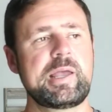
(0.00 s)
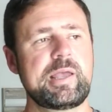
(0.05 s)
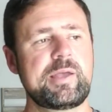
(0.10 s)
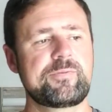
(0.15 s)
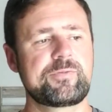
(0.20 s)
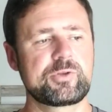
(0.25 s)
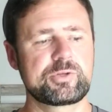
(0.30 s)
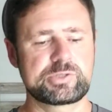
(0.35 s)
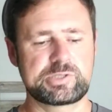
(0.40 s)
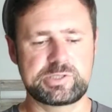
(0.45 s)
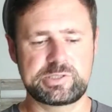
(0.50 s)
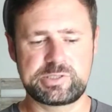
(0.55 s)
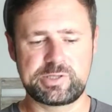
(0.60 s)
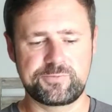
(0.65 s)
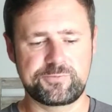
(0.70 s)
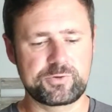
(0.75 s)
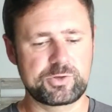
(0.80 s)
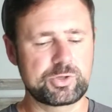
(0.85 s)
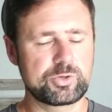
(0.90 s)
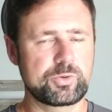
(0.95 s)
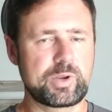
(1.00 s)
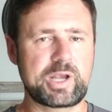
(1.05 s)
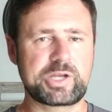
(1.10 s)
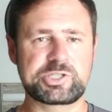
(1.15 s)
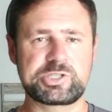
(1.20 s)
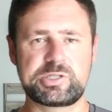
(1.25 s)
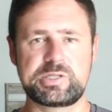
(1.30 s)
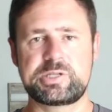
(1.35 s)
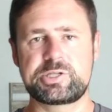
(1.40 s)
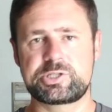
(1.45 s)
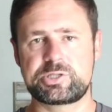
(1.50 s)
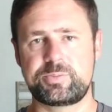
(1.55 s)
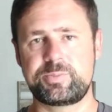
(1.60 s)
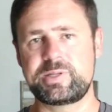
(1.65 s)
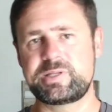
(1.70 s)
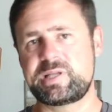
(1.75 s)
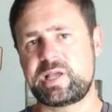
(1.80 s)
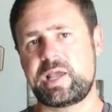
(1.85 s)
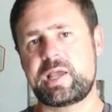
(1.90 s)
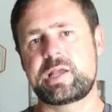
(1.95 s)
If there's a different direction that should
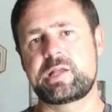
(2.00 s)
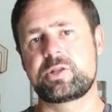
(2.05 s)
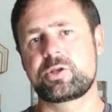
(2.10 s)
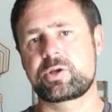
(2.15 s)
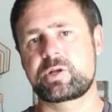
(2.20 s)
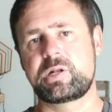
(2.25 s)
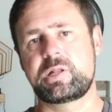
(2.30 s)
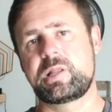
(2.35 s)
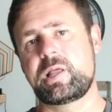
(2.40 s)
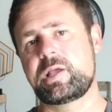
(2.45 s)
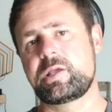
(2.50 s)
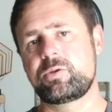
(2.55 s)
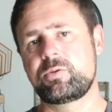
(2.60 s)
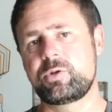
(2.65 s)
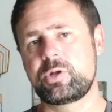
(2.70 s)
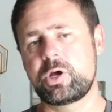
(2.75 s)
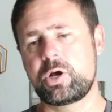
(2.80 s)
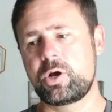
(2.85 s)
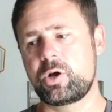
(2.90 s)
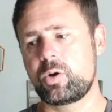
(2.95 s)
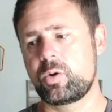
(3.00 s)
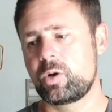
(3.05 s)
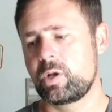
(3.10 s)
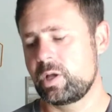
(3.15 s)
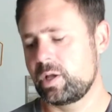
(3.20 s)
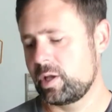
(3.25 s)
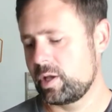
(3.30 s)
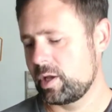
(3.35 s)
be taken, they're going to let you know,